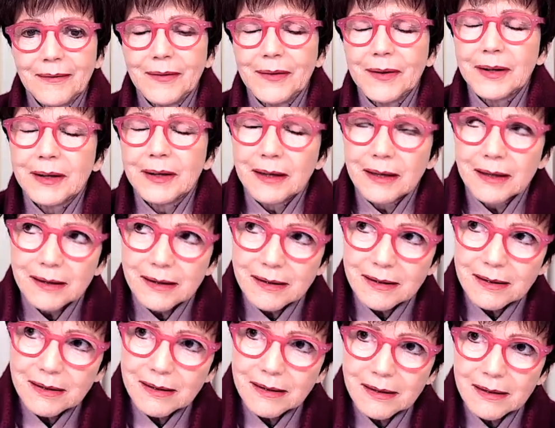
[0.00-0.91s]

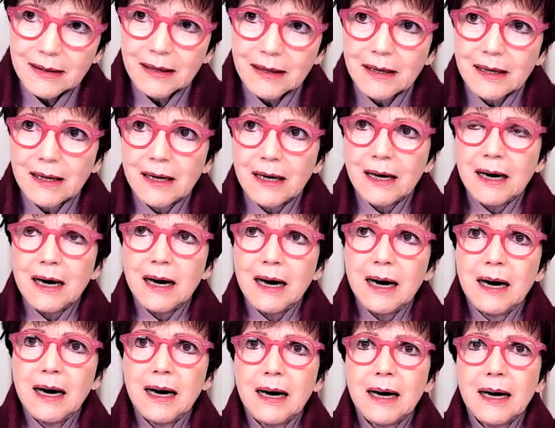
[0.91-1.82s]
Yes.
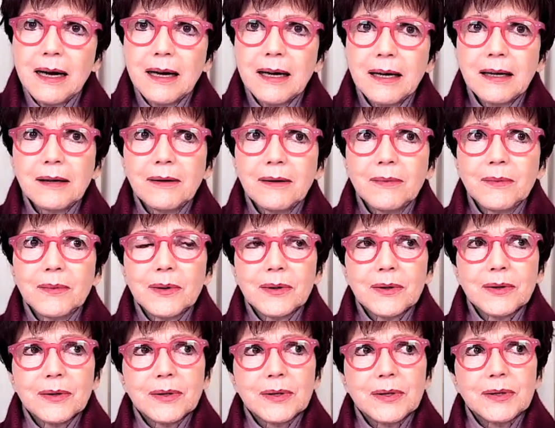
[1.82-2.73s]
I
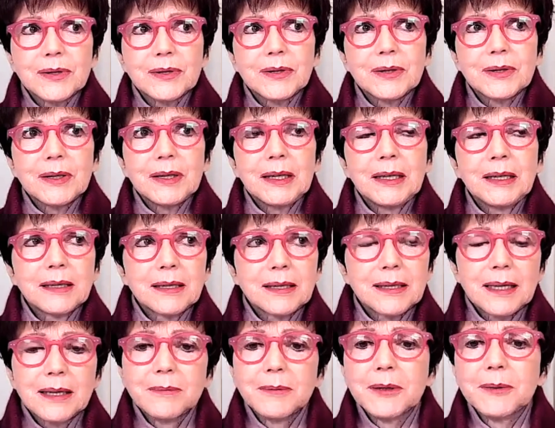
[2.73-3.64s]
was in a
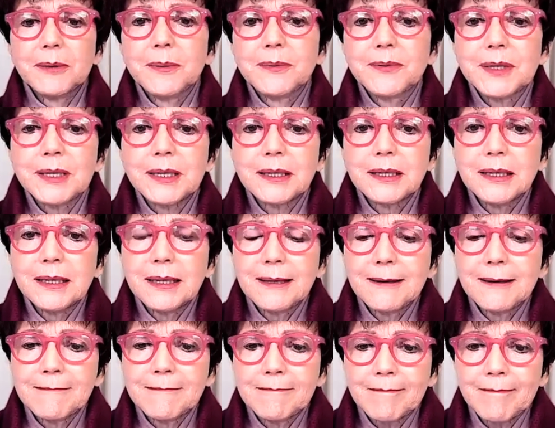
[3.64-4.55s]
suburb of Sydney.
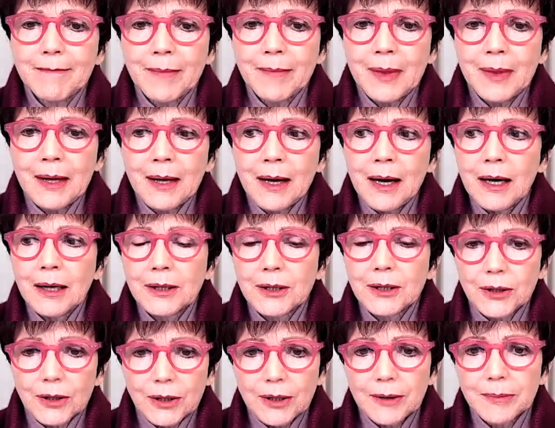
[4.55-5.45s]
I
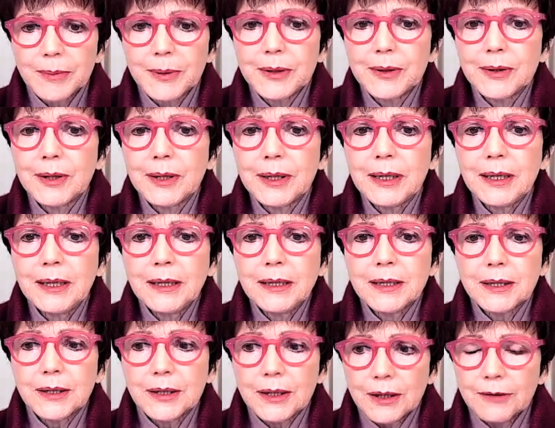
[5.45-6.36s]
got up early
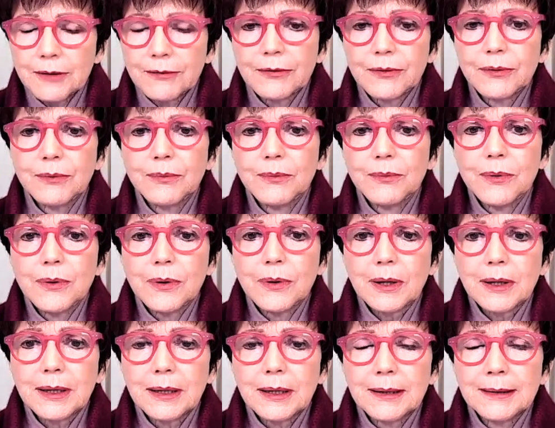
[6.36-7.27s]
to go for a walk,
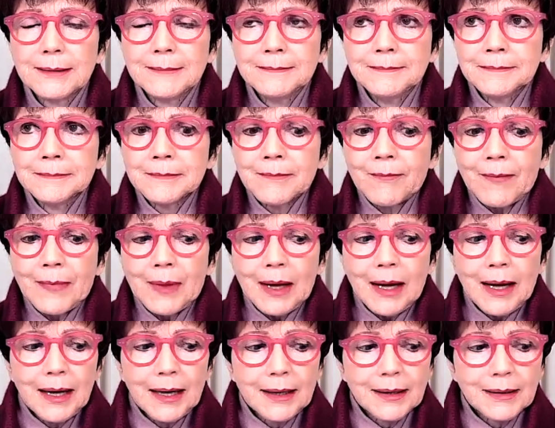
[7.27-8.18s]

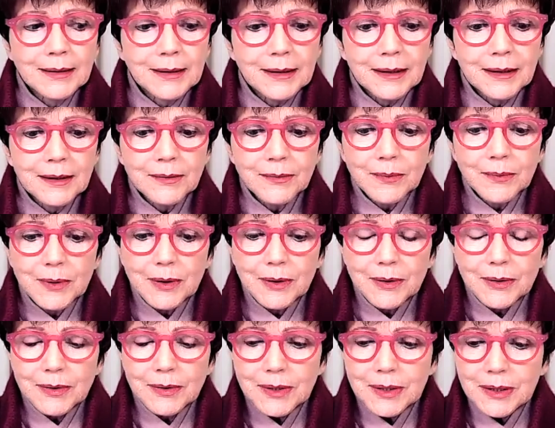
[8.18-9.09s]
and it
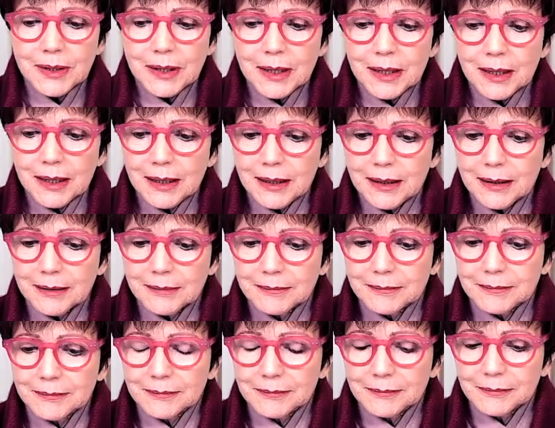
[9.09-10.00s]
was,
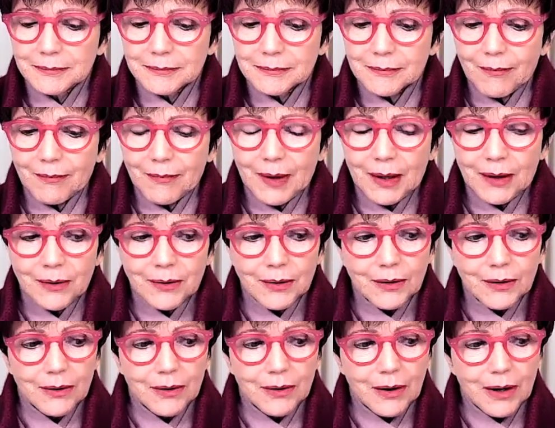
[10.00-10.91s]
um, you
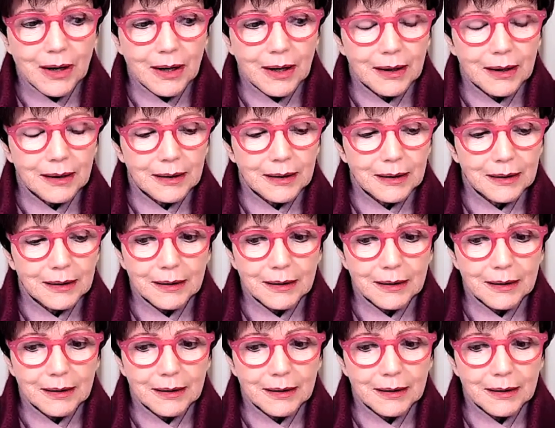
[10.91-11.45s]
know, I.